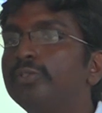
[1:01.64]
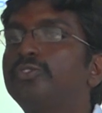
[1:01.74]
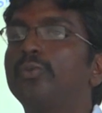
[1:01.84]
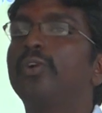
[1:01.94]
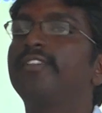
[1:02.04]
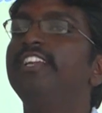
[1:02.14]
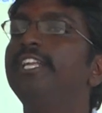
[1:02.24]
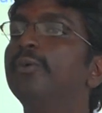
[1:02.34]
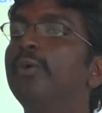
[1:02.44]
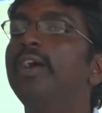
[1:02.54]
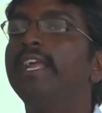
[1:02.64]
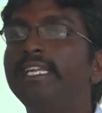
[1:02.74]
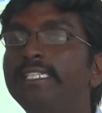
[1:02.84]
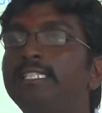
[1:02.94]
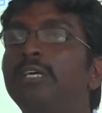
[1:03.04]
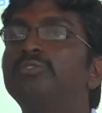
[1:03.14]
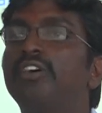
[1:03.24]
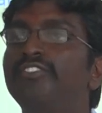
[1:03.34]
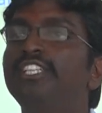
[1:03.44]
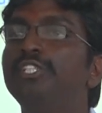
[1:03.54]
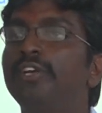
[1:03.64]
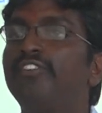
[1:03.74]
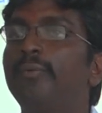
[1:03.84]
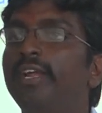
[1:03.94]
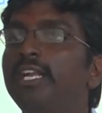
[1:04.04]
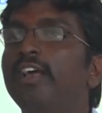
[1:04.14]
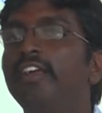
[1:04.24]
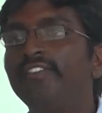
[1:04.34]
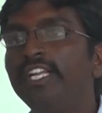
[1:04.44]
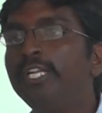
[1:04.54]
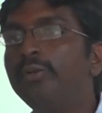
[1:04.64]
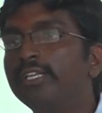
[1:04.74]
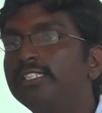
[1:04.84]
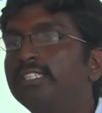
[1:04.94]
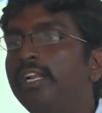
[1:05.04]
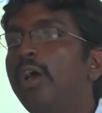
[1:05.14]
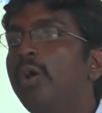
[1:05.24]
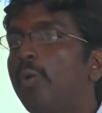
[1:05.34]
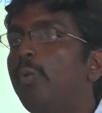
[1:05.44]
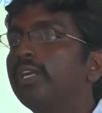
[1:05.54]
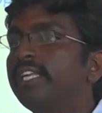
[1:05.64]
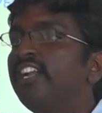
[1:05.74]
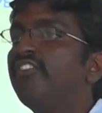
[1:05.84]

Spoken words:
to store the video in terms of VGA format, we need to understand what kind